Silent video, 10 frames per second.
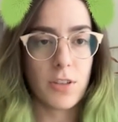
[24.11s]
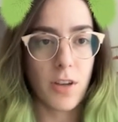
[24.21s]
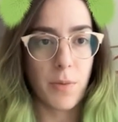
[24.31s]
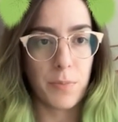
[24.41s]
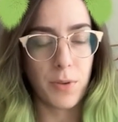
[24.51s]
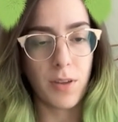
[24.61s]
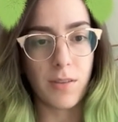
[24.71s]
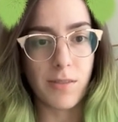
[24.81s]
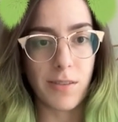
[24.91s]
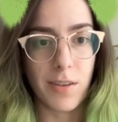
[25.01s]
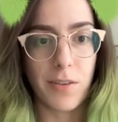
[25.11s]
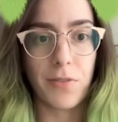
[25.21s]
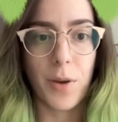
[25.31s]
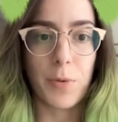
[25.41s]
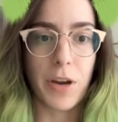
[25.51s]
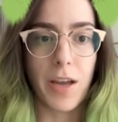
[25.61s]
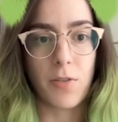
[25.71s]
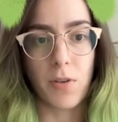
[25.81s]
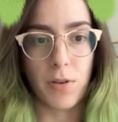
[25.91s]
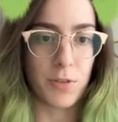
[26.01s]
up in the fiber
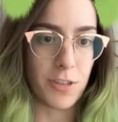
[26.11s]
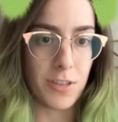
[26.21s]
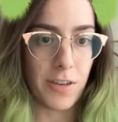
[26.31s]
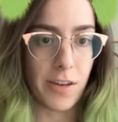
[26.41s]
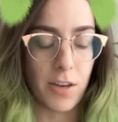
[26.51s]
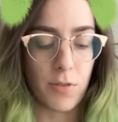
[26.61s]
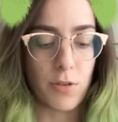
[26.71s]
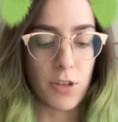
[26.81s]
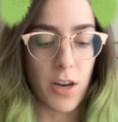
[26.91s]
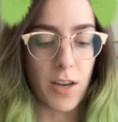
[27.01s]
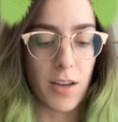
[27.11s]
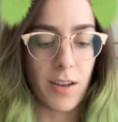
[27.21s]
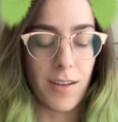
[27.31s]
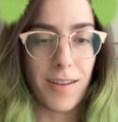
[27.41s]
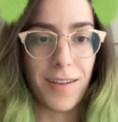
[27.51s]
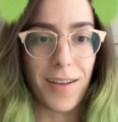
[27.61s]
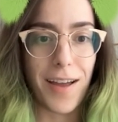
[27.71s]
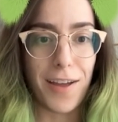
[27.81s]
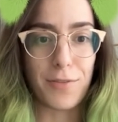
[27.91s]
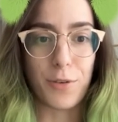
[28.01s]
category, which is knitting and crochet,
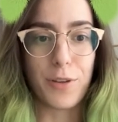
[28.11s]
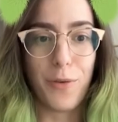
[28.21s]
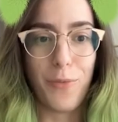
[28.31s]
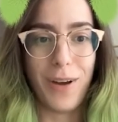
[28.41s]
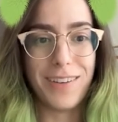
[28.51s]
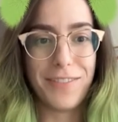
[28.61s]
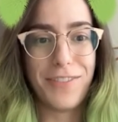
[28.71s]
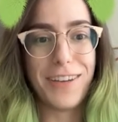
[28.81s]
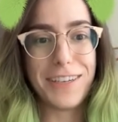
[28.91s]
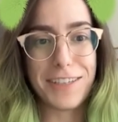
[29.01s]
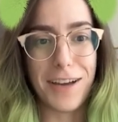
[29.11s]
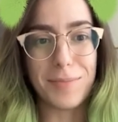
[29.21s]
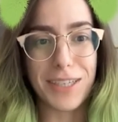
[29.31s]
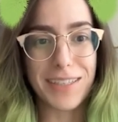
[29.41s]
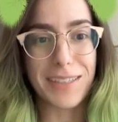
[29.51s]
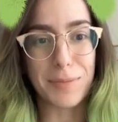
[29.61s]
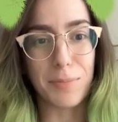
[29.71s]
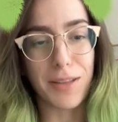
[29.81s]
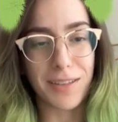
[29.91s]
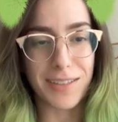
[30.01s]
I have only one finished object this
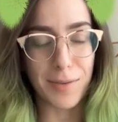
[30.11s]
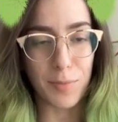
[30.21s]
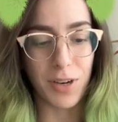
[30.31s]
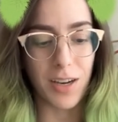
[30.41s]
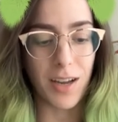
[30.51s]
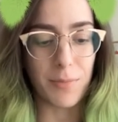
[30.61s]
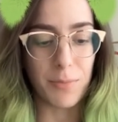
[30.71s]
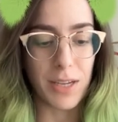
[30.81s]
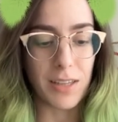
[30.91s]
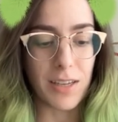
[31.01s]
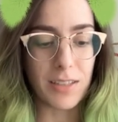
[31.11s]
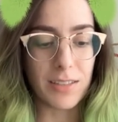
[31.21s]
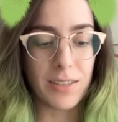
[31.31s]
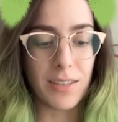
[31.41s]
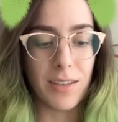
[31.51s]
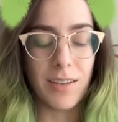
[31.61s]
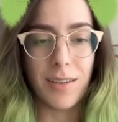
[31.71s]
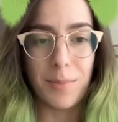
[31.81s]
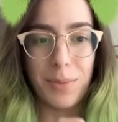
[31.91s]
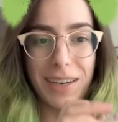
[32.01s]
month because I'm working on big things,
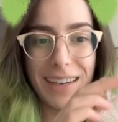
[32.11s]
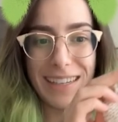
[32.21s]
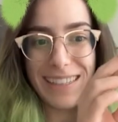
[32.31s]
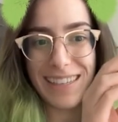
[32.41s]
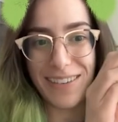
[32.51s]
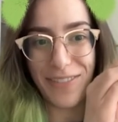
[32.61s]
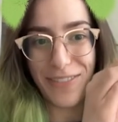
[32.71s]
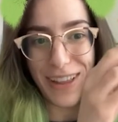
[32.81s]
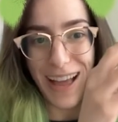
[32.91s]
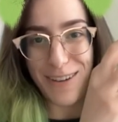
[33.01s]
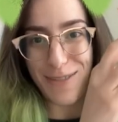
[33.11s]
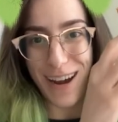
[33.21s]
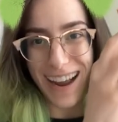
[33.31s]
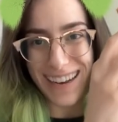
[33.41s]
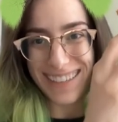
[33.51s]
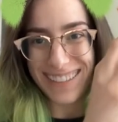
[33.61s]
but it is the Flat Rat